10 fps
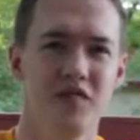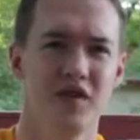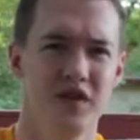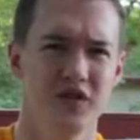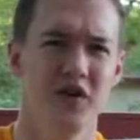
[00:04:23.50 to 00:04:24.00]

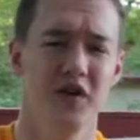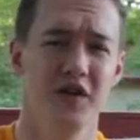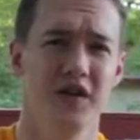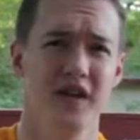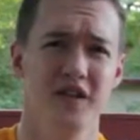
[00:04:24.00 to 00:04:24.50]
These are all
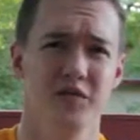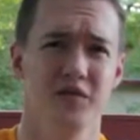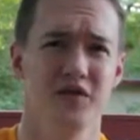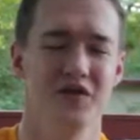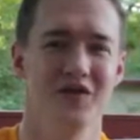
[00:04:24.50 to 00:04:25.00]
good things to
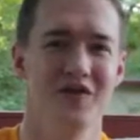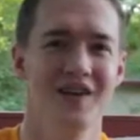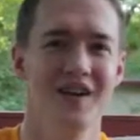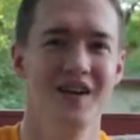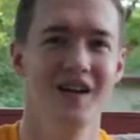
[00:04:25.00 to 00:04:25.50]
pursue,
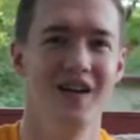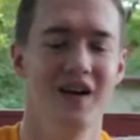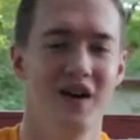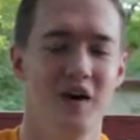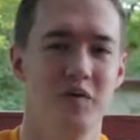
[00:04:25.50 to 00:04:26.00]

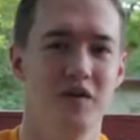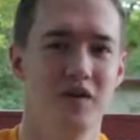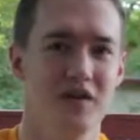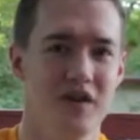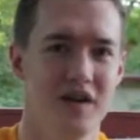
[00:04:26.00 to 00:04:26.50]
and God
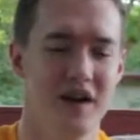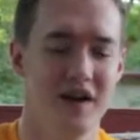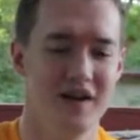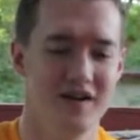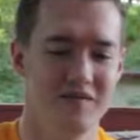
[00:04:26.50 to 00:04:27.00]
will
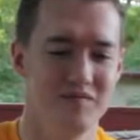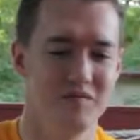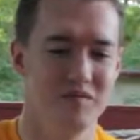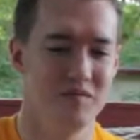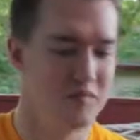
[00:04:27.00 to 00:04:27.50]

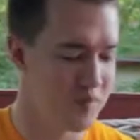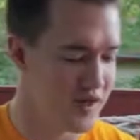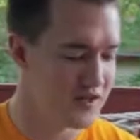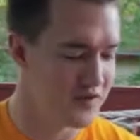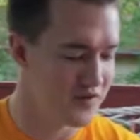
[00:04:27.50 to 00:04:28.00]
uh,
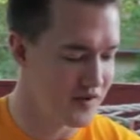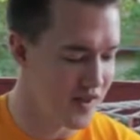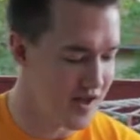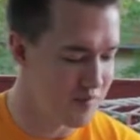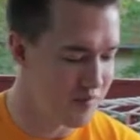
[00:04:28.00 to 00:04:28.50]
bless you for
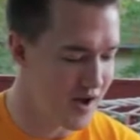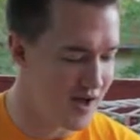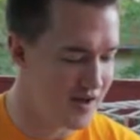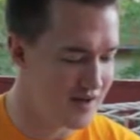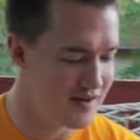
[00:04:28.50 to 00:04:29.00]
that
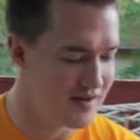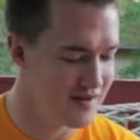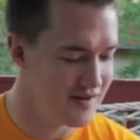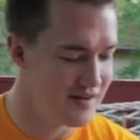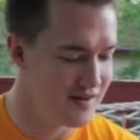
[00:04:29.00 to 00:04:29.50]
by
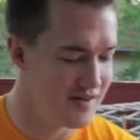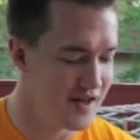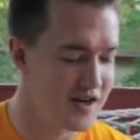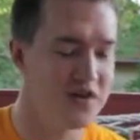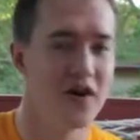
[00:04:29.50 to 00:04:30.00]

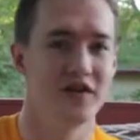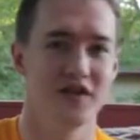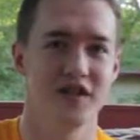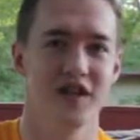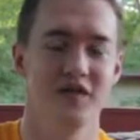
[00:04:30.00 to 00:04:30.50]
letting you
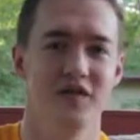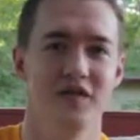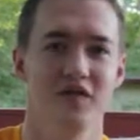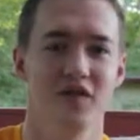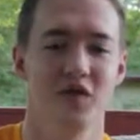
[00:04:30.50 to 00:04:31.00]
understand the
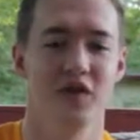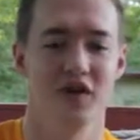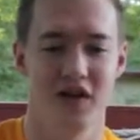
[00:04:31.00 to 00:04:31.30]
fear of the Lord.